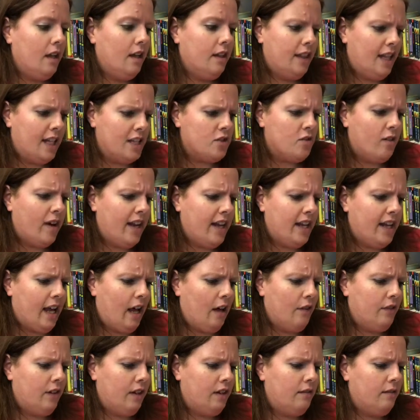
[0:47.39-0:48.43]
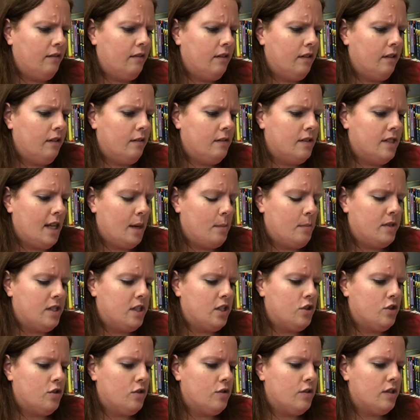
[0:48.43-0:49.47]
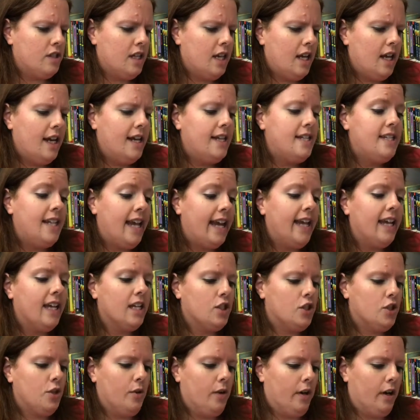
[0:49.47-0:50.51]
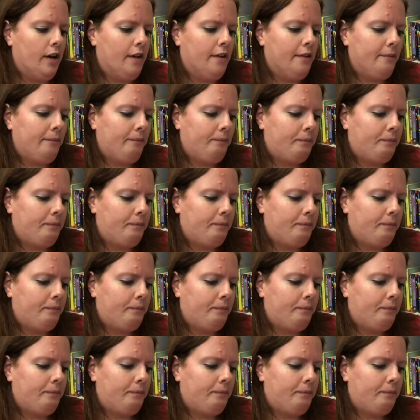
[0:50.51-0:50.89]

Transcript: "That's right, Calvin," said Mrs. Jules. "Take it to her."